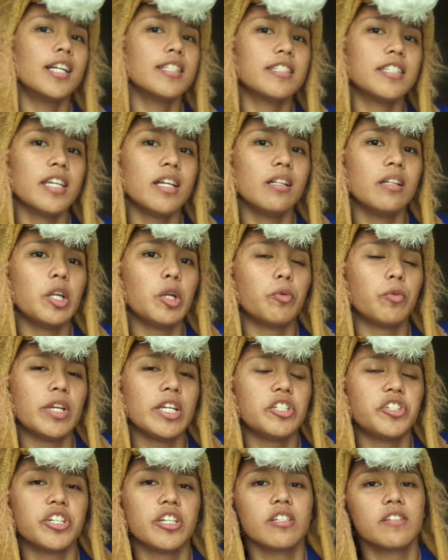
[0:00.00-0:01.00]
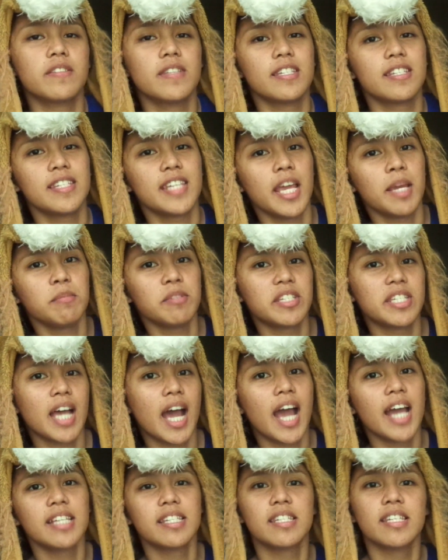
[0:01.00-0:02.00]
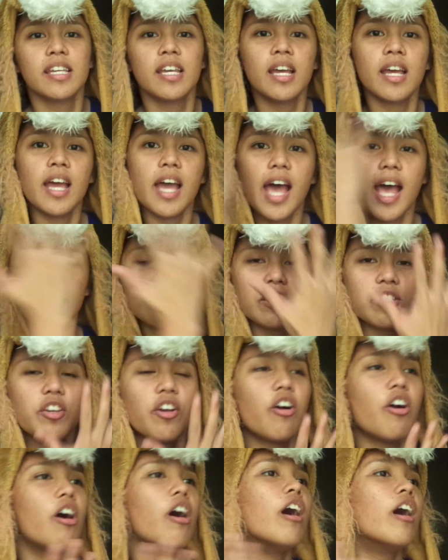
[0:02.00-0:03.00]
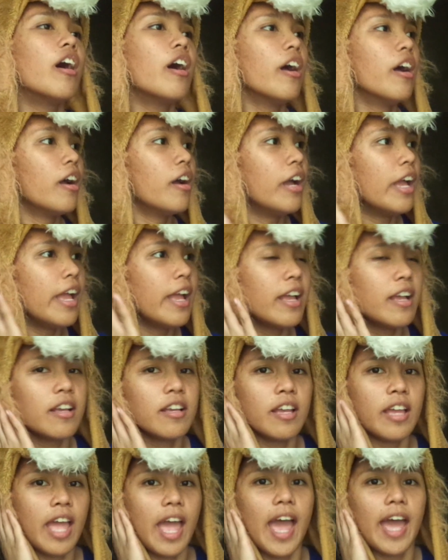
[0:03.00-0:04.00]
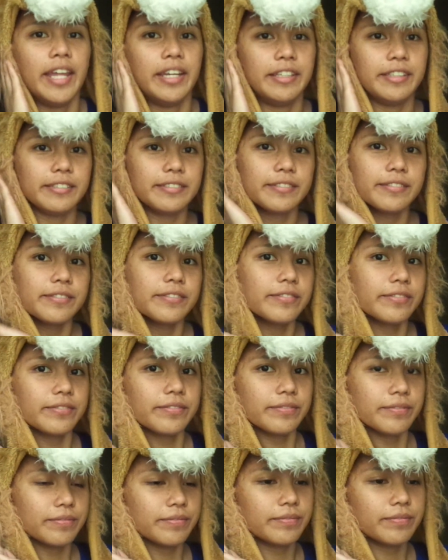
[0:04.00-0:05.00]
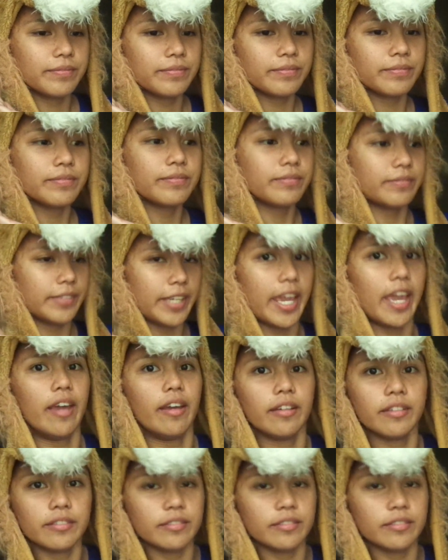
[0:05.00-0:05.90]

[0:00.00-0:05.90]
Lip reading: until it reaches the same size as your head. Yeah.